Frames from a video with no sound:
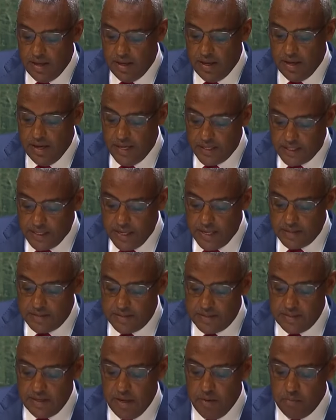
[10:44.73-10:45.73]
It
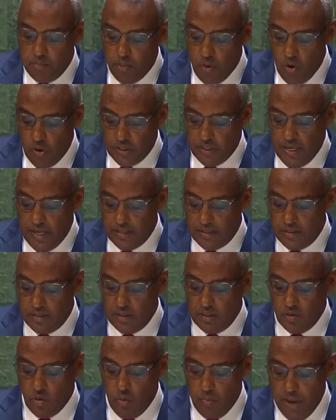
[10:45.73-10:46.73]
is important
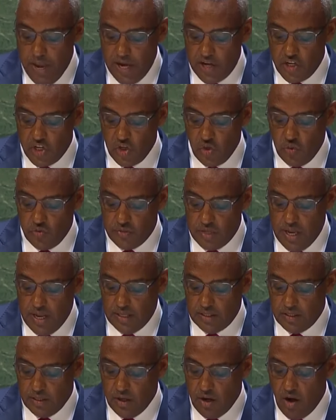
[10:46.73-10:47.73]
to make sure that
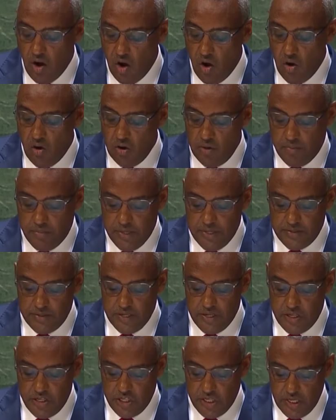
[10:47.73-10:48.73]
all peace
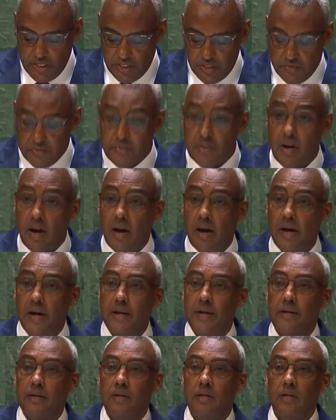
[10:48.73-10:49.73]
initiatives are
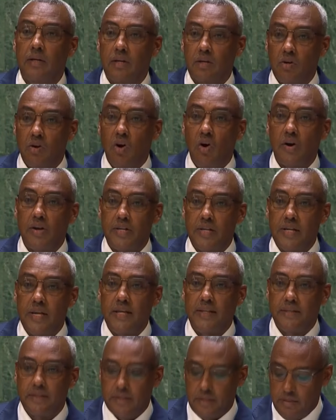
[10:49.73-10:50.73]
coordinated.